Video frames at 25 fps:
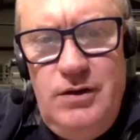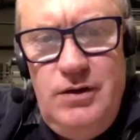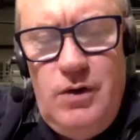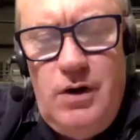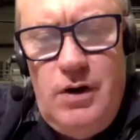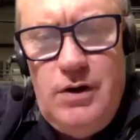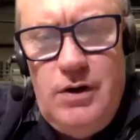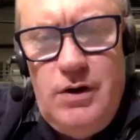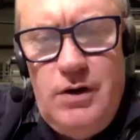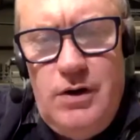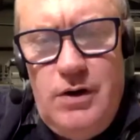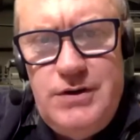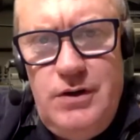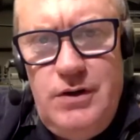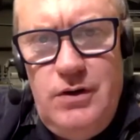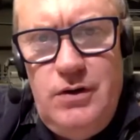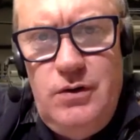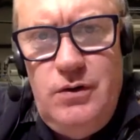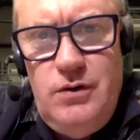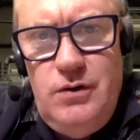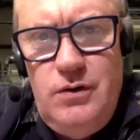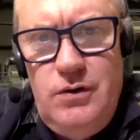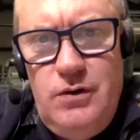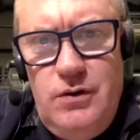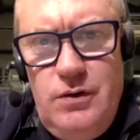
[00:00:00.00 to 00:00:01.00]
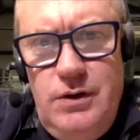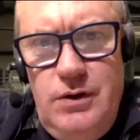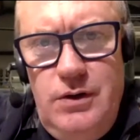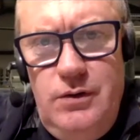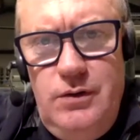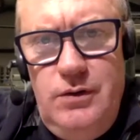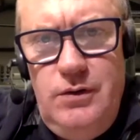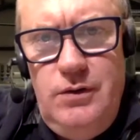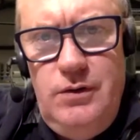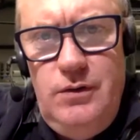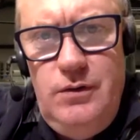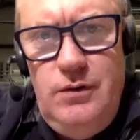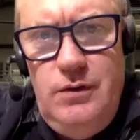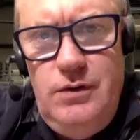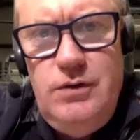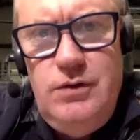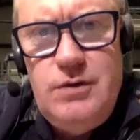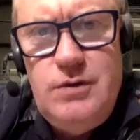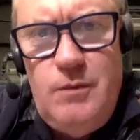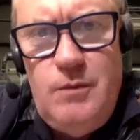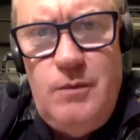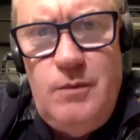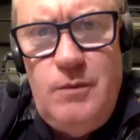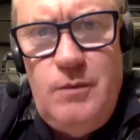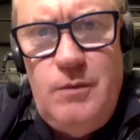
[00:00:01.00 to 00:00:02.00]
you also you do
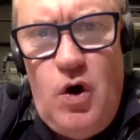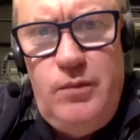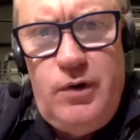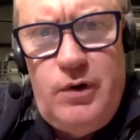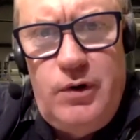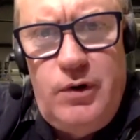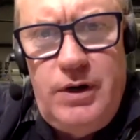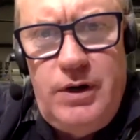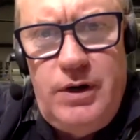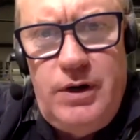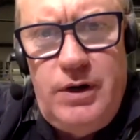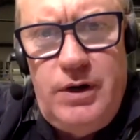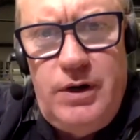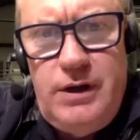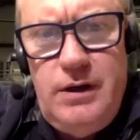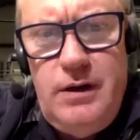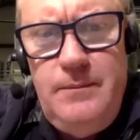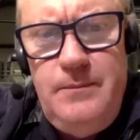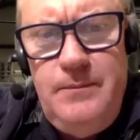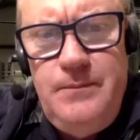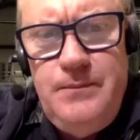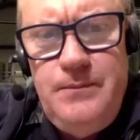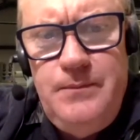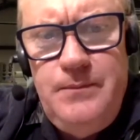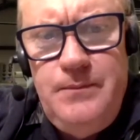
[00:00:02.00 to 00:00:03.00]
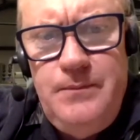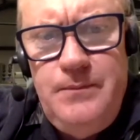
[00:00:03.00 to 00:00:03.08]
some home brewing, yeah?